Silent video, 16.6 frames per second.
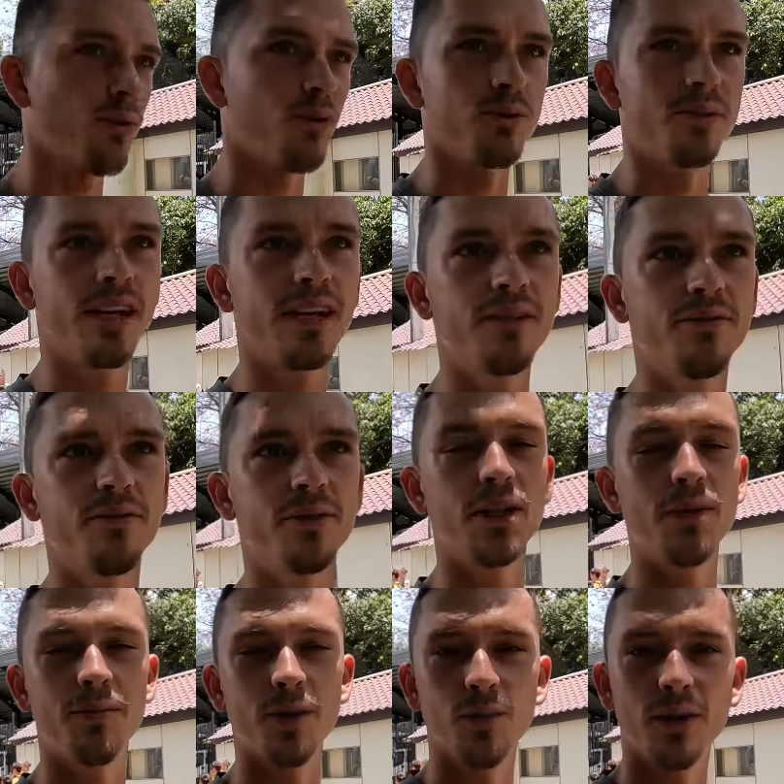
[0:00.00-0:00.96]
your hotel if you
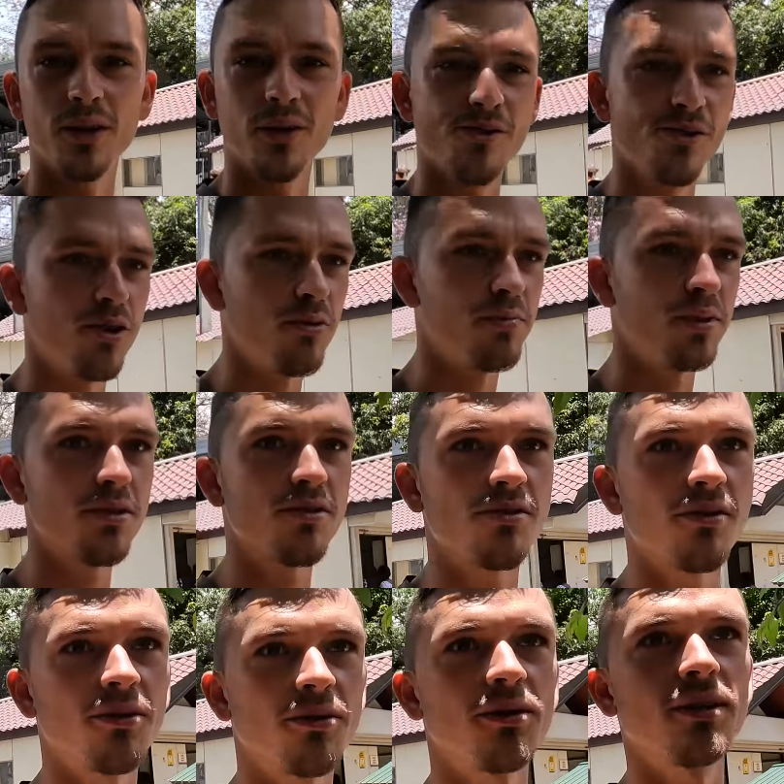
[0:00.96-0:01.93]
keep the windows open.
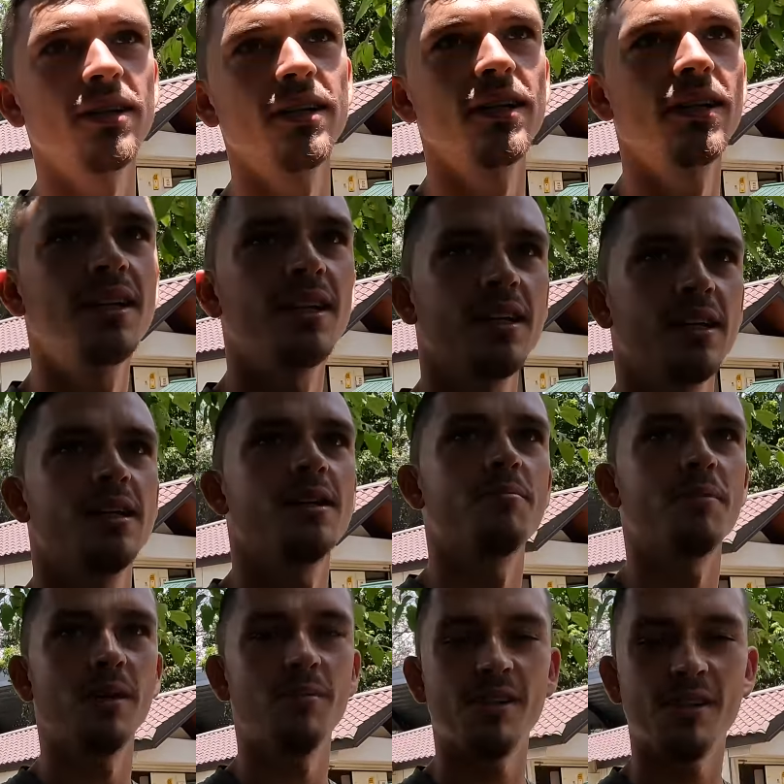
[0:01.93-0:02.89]
So
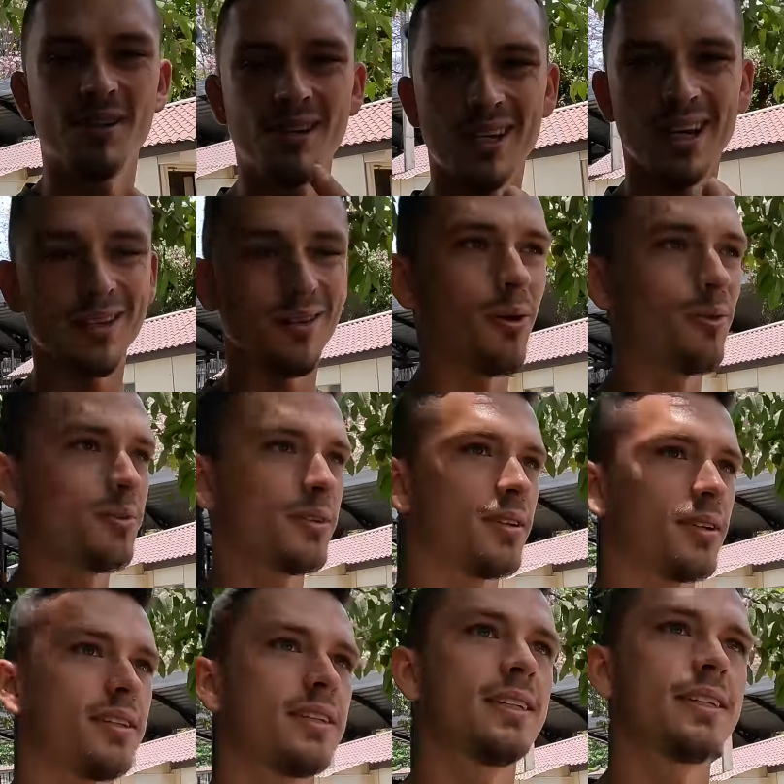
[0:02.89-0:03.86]
maybe as a side
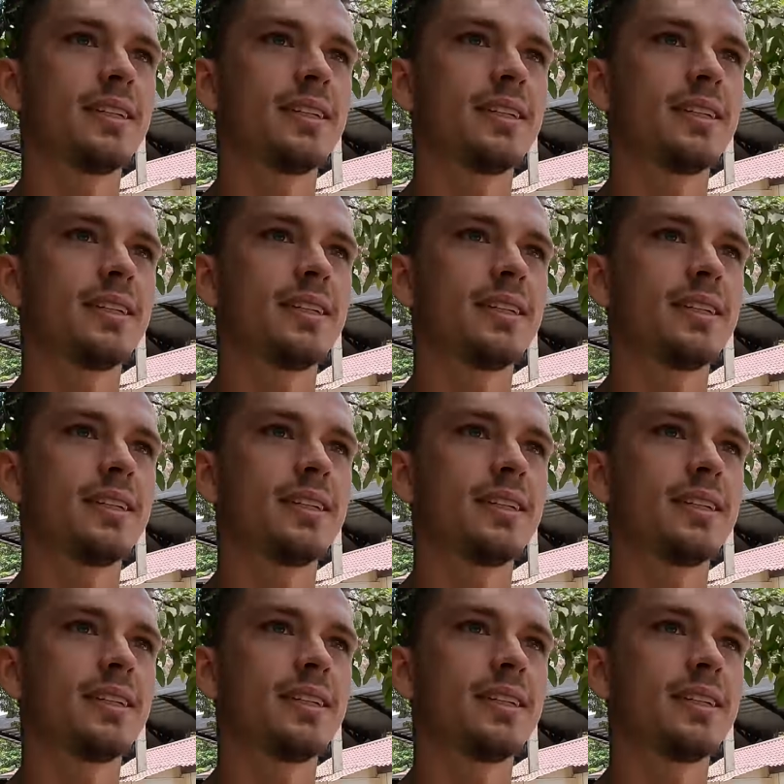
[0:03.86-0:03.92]
note,